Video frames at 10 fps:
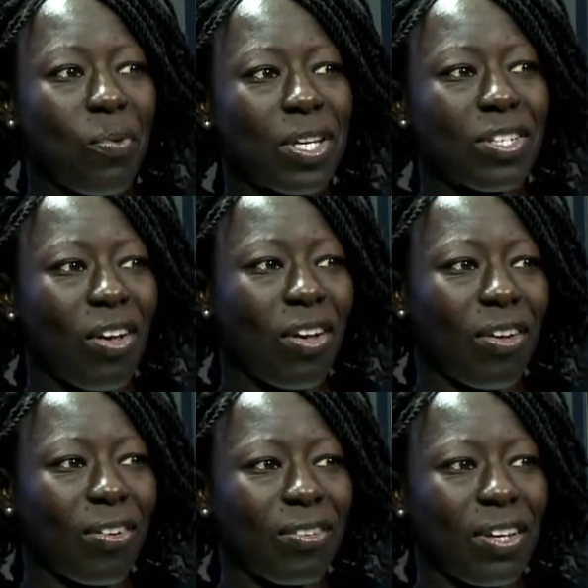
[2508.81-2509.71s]
which
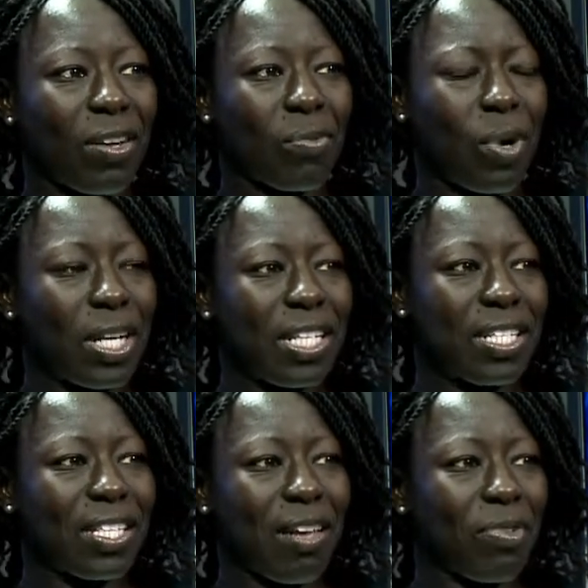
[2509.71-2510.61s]
are 1
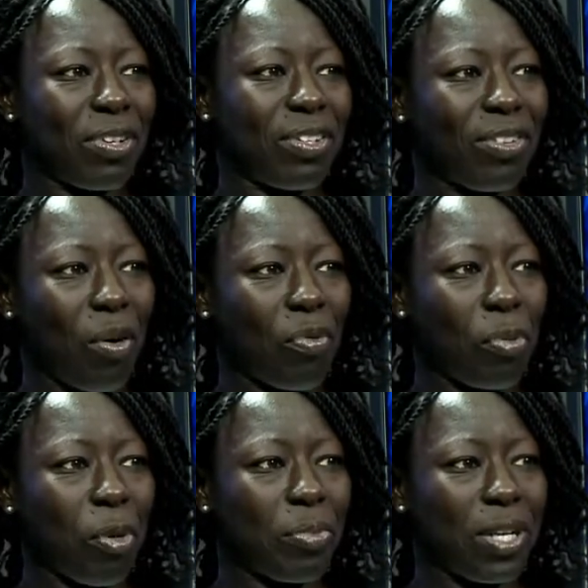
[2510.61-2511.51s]
in 7
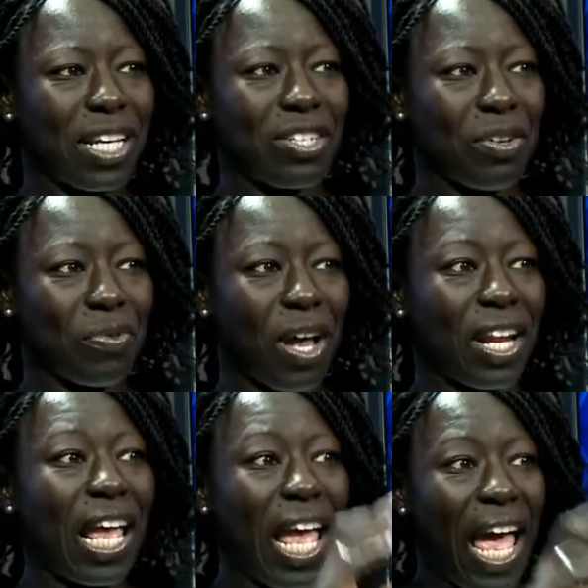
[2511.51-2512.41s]
of the population of
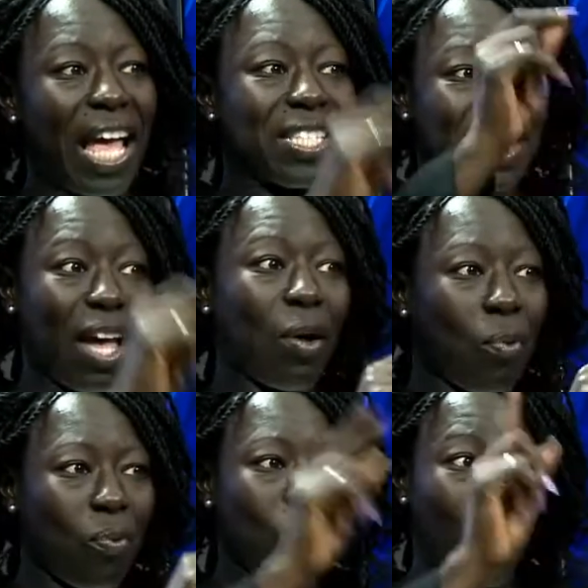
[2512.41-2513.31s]
Ghana has
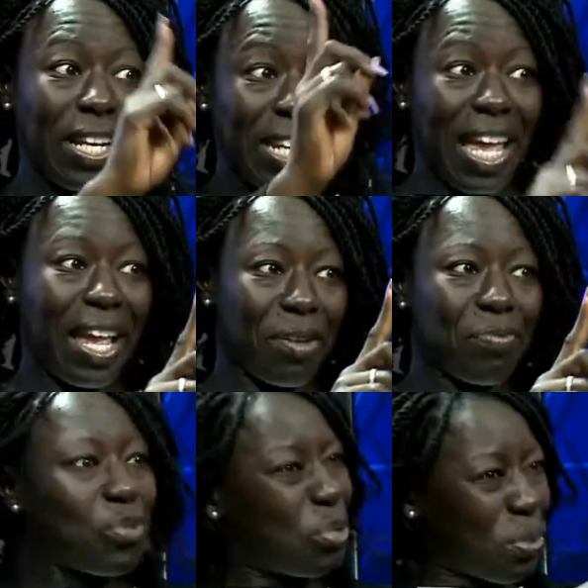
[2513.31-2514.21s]
that one
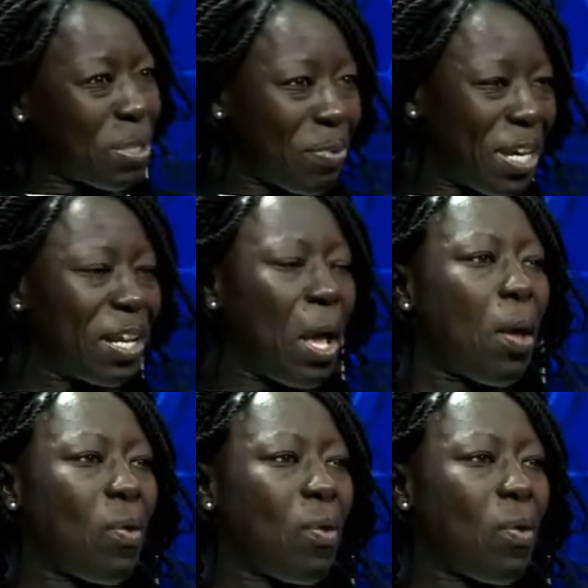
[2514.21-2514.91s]
name, you know what I mean?